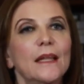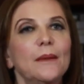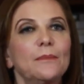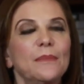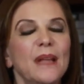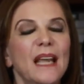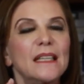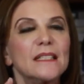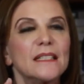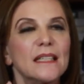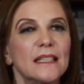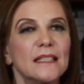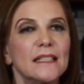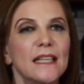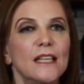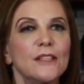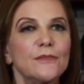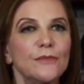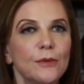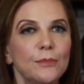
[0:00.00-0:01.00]
that makes
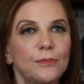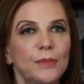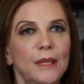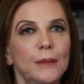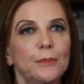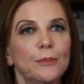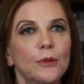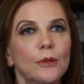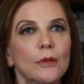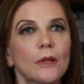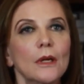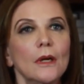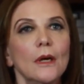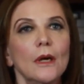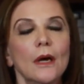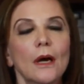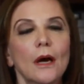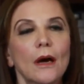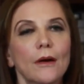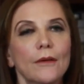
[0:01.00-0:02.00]
successful people
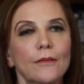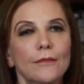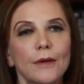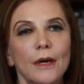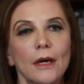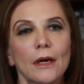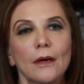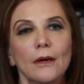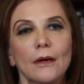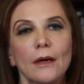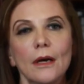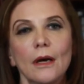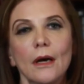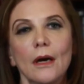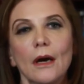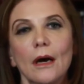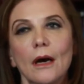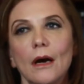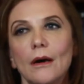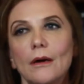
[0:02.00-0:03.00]
of
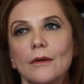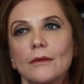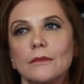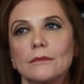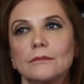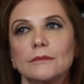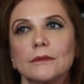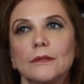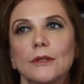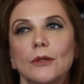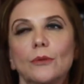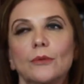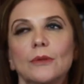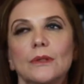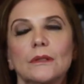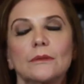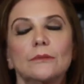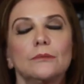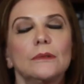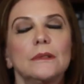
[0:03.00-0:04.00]

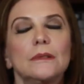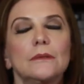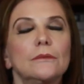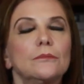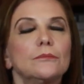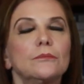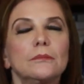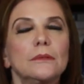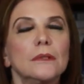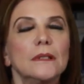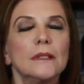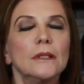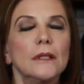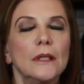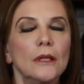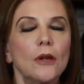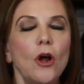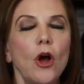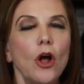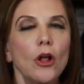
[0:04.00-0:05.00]
with
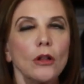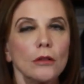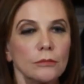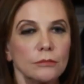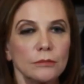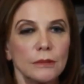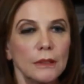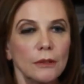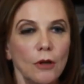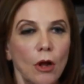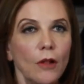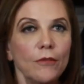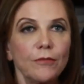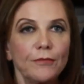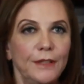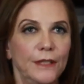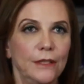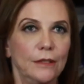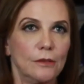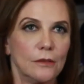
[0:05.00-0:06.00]
in all
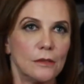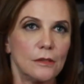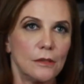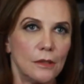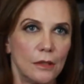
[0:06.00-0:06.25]
fields.